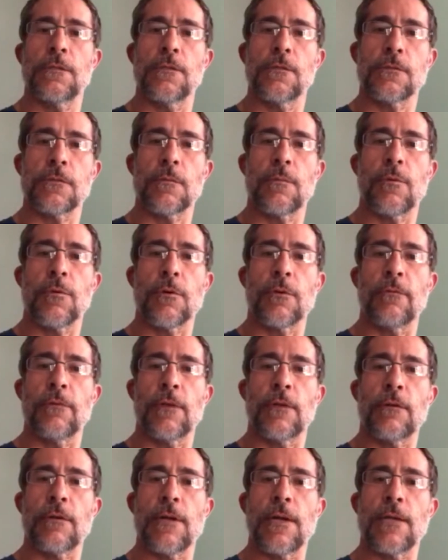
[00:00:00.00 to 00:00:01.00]
to your support of
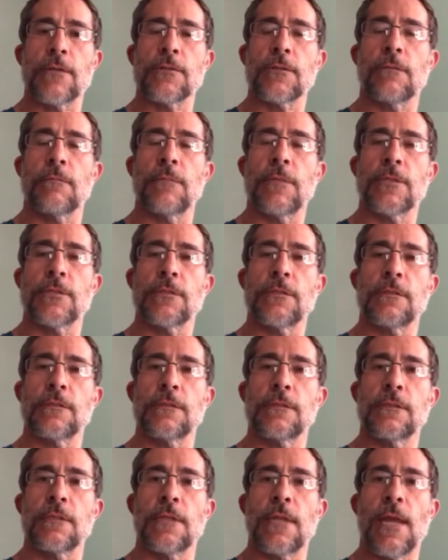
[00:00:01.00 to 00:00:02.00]
international
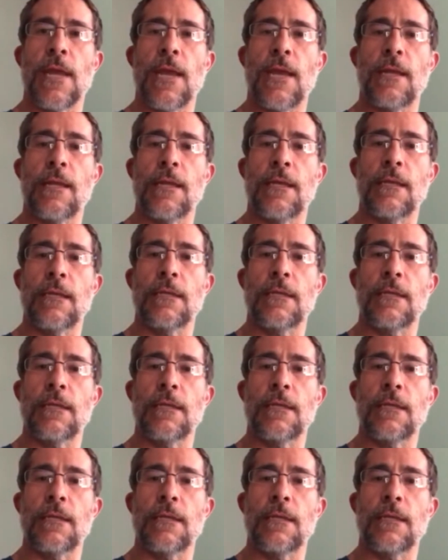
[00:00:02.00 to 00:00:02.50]
missions in Haiti,